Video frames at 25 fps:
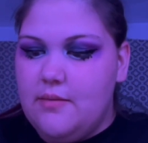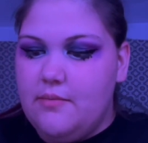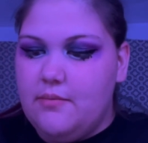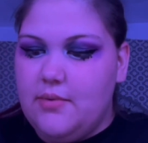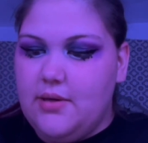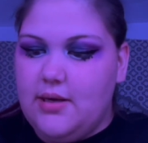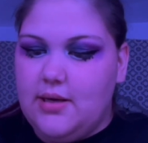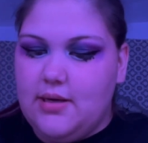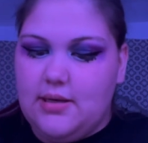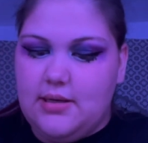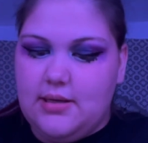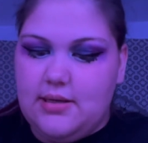
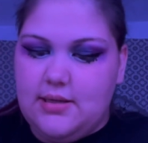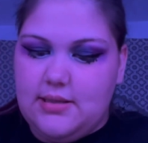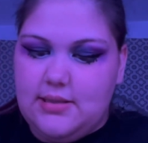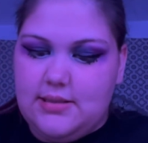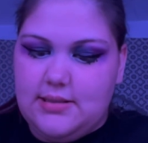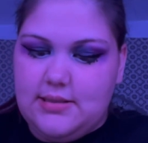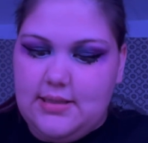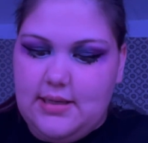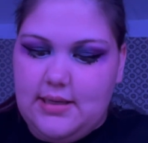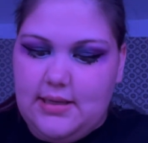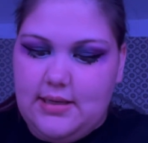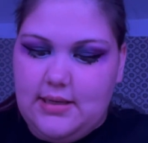
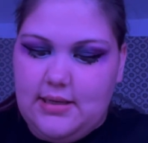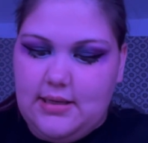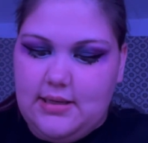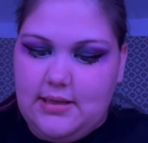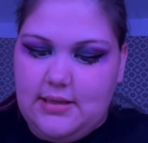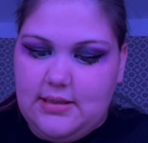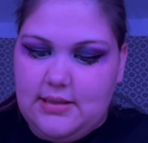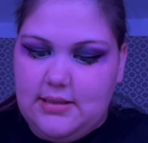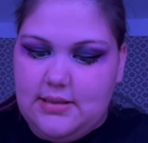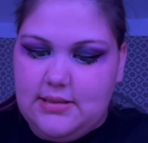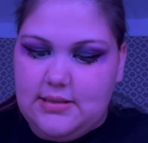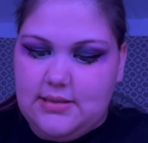because it
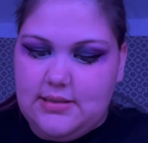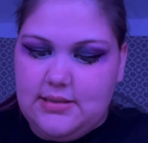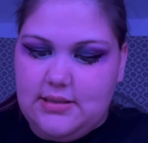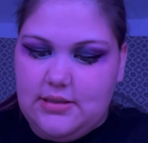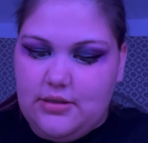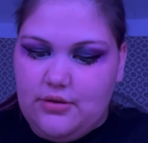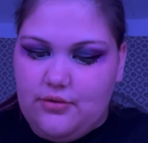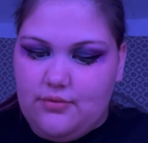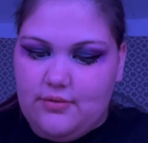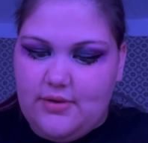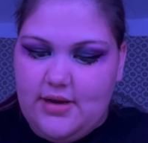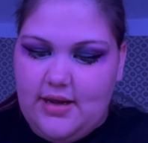is
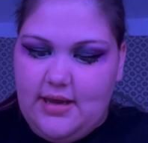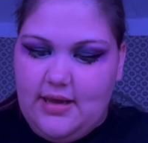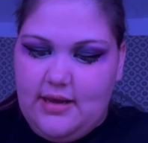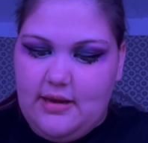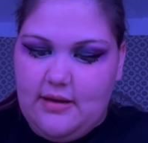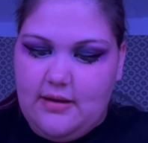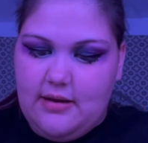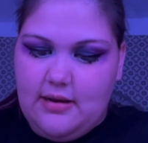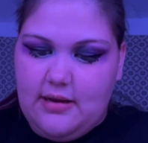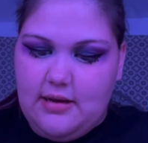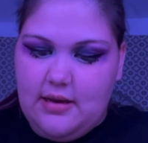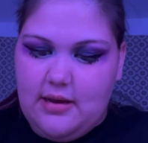the right
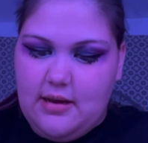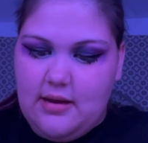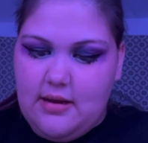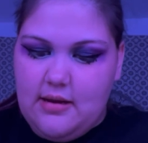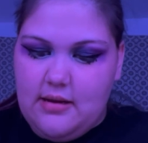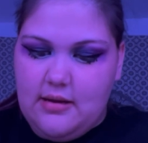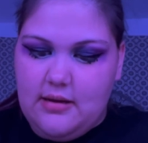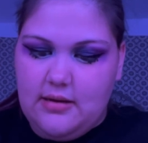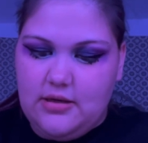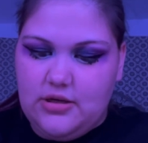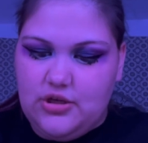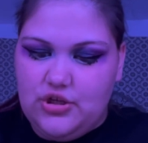
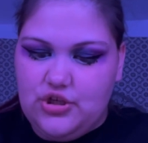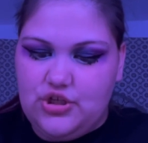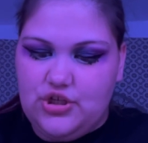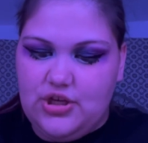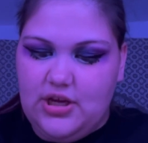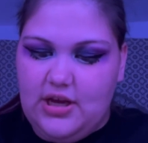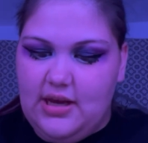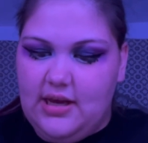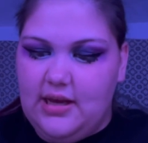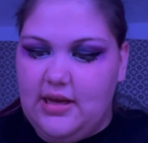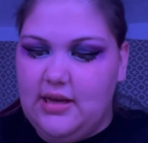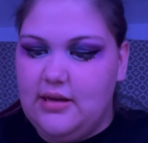
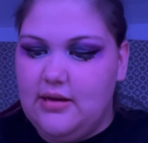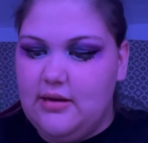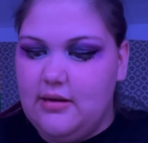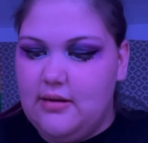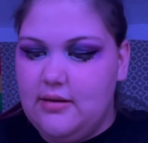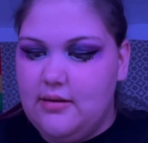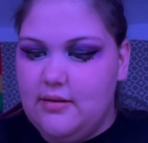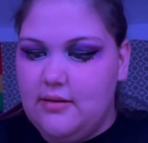shade.